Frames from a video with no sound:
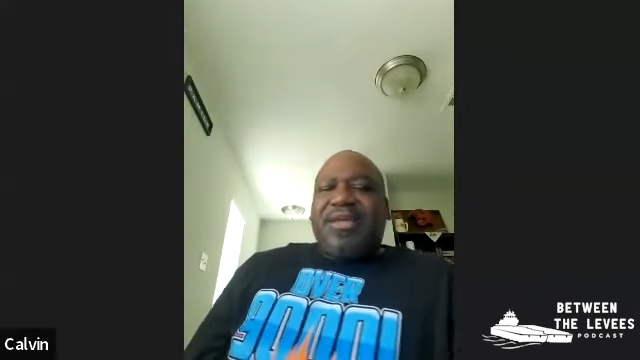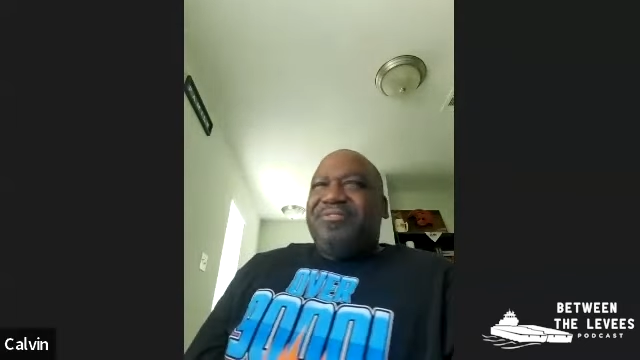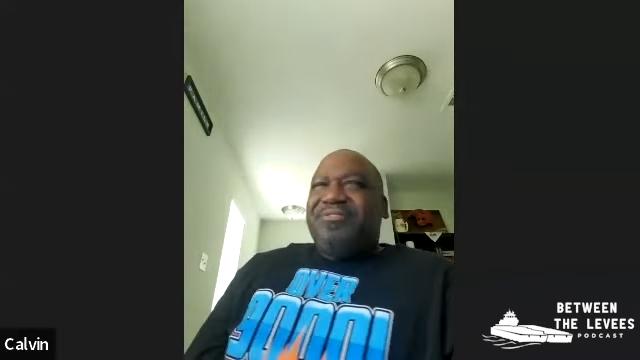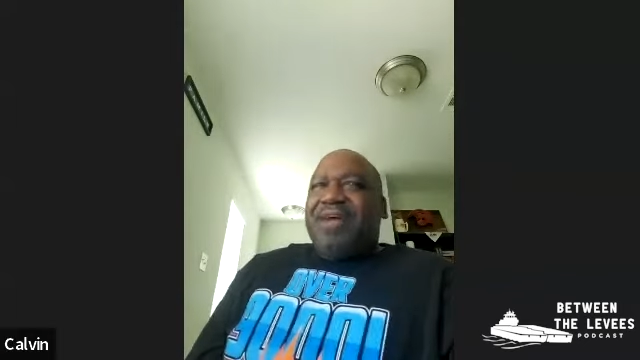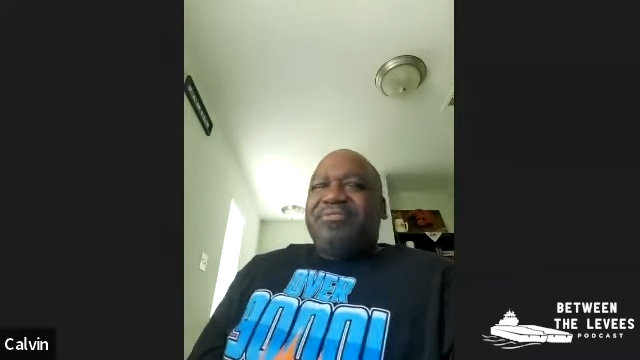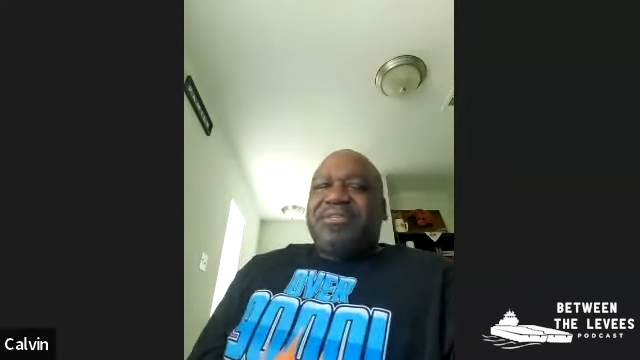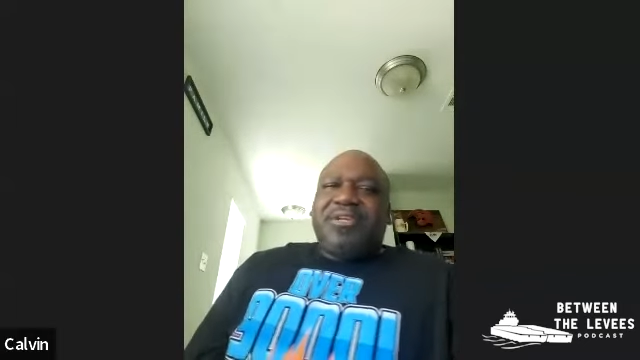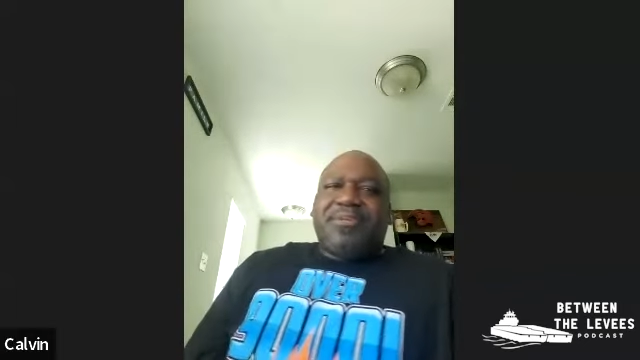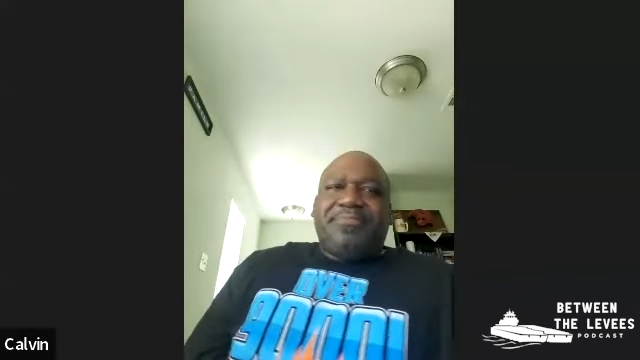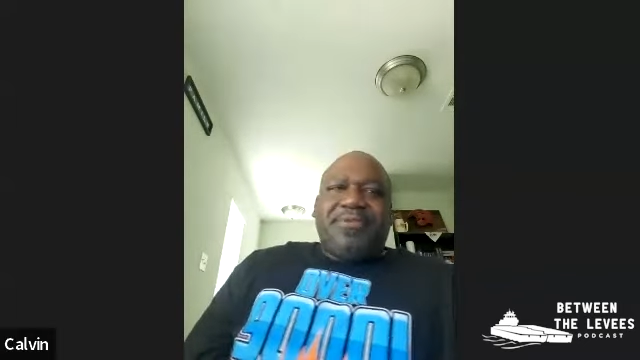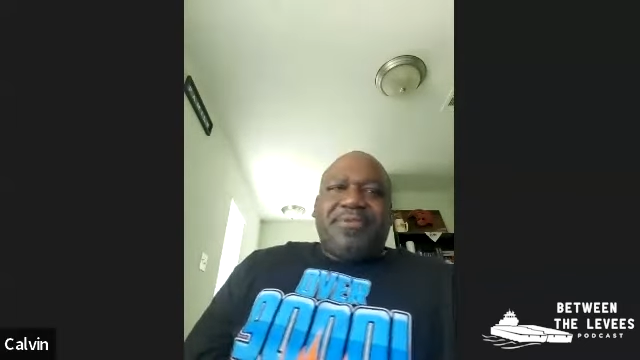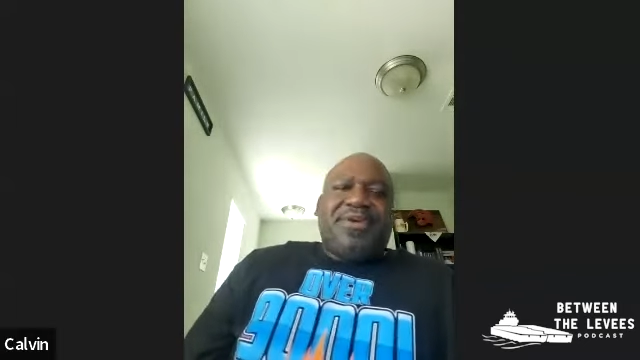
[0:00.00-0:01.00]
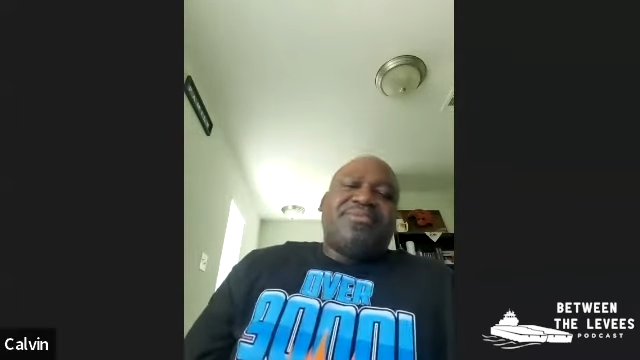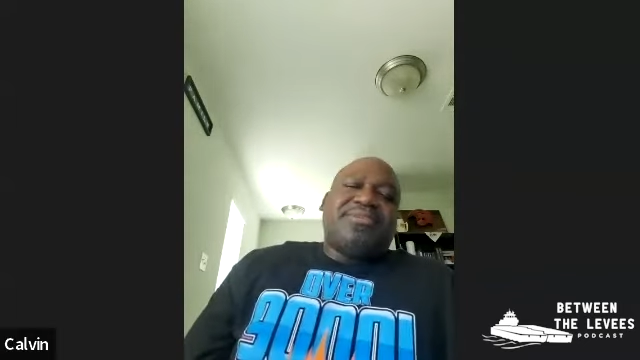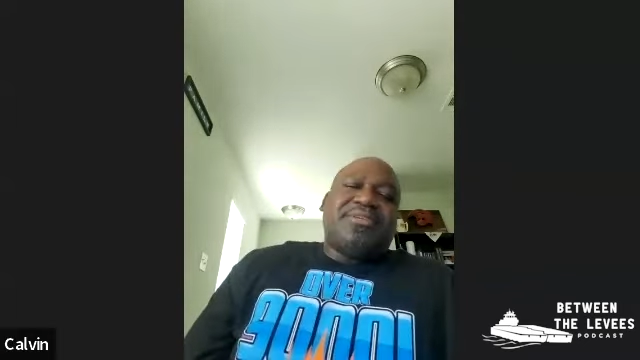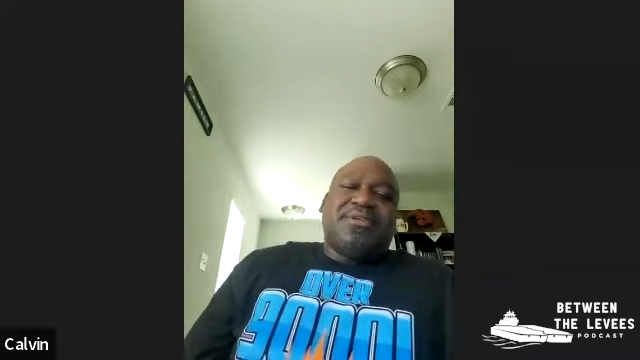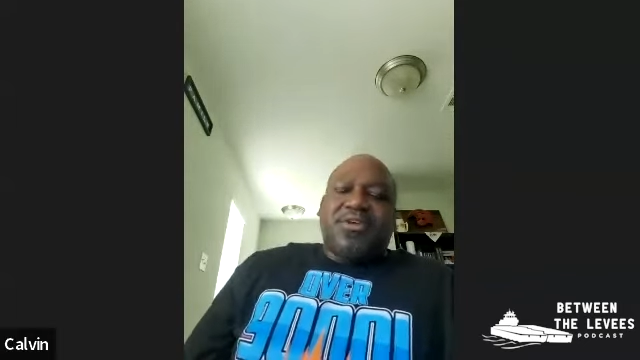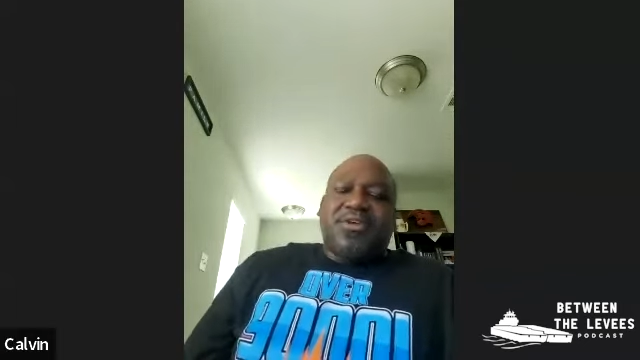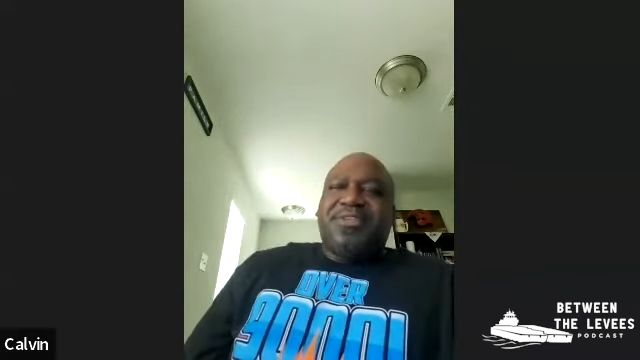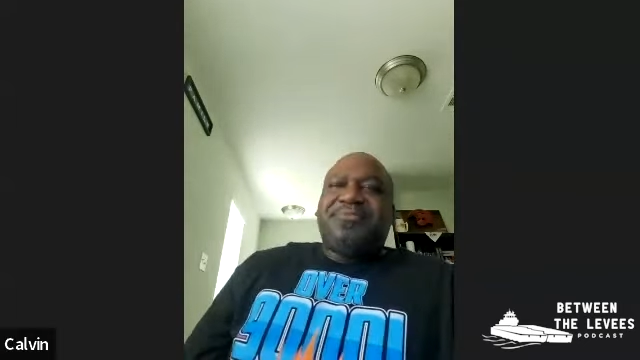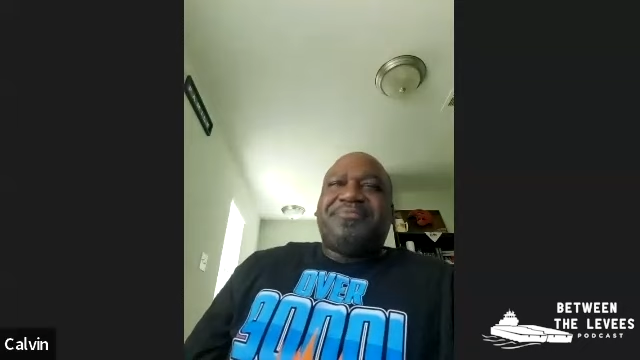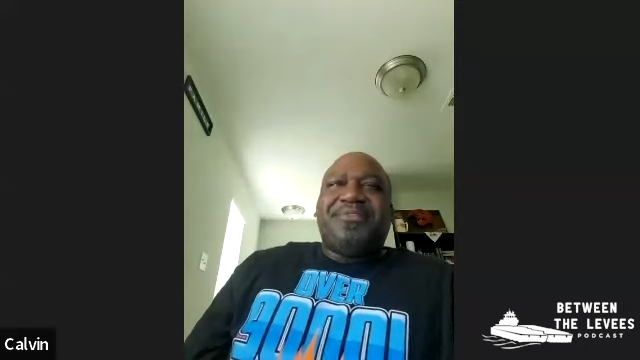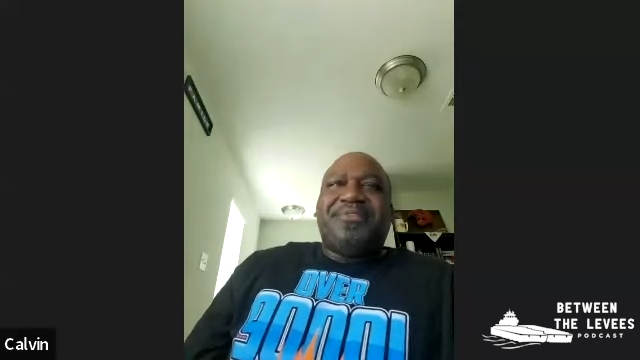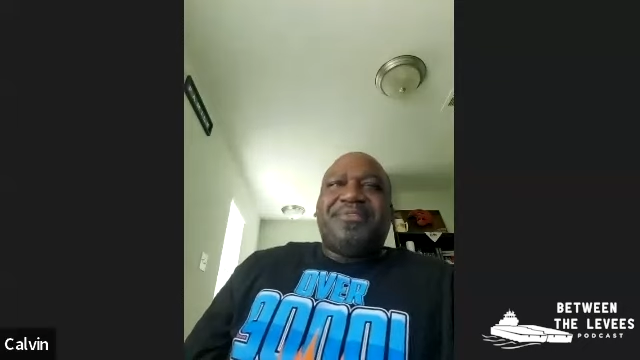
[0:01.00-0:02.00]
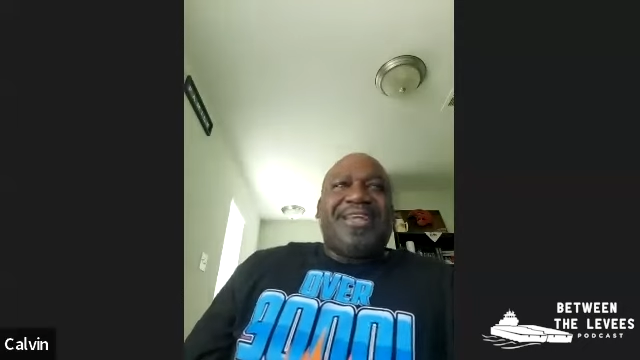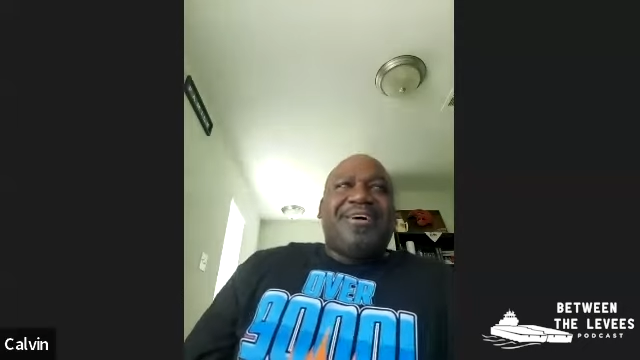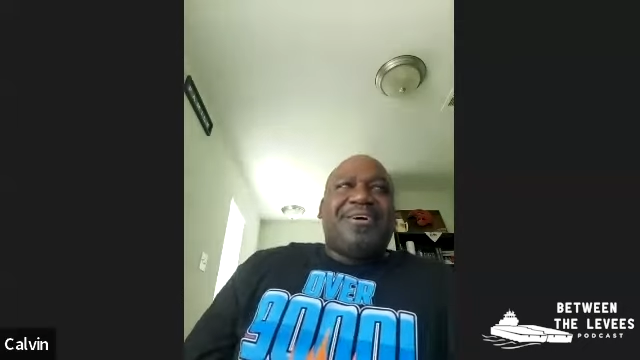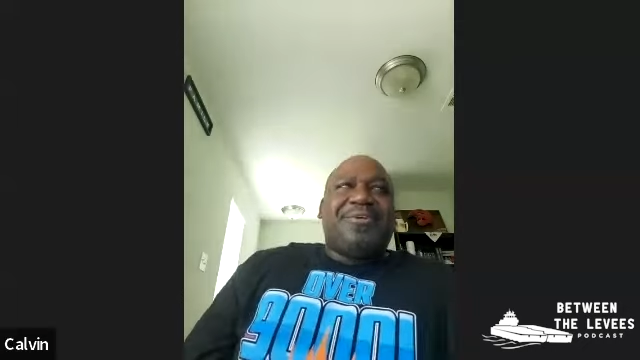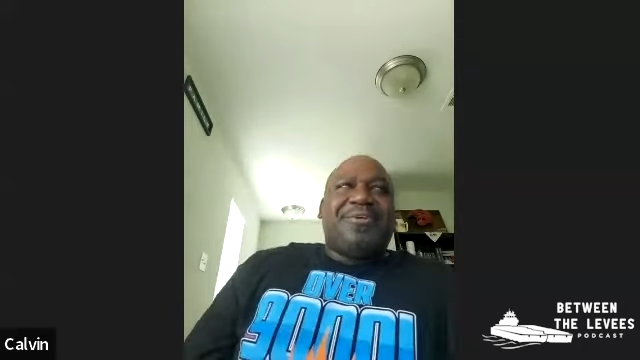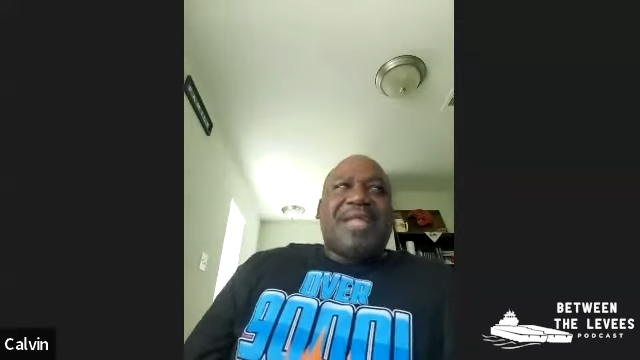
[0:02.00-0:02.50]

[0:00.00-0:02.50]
I, I was good at computer. Well, I was good, but um,